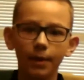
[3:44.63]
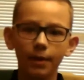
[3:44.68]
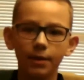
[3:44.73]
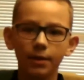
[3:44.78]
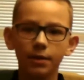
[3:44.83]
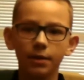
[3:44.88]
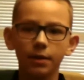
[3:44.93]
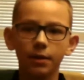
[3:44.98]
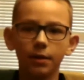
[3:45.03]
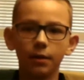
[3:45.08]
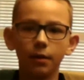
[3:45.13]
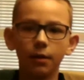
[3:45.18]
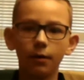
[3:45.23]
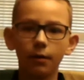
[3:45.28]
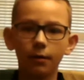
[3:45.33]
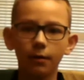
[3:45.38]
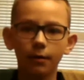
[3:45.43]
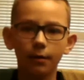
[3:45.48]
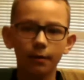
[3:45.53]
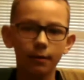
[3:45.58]
So
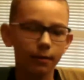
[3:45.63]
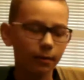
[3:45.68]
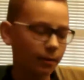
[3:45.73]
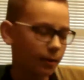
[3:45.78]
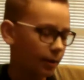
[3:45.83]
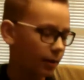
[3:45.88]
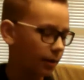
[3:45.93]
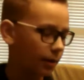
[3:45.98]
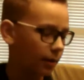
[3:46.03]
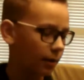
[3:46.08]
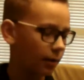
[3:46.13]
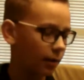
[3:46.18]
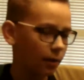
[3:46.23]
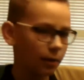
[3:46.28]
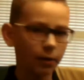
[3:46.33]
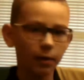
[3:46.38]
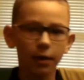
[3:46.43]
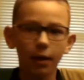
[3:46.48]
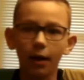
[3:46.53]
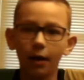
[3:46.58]

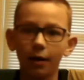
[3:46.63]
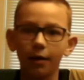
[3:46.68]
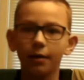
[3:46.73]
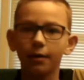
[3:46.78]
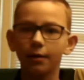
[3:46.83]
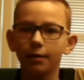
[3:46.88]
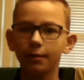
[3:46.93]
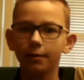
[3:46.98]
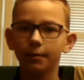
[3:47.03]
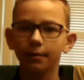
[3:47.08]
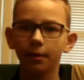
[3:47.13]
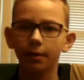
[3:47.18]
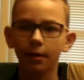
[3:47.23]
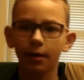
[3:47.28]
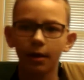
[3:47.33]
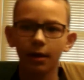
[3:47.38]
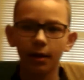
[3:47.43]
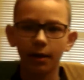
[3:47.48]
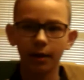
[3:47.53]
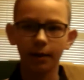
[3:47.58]
yeah,
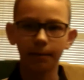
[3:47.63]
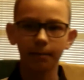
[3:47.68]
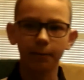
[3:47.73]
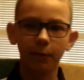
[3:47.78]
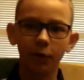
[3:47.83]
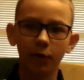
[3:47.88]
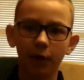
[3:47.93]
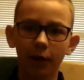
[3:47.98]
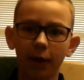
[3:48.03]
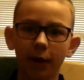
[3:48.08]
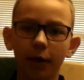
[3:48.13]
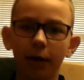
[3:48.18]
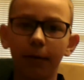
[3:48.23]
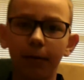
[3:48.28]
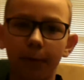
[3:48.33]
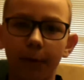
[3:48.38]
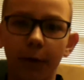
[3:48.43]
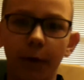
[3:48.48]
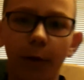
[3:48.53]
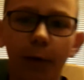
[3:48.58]
I'm gonna get
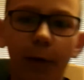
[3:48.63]
him real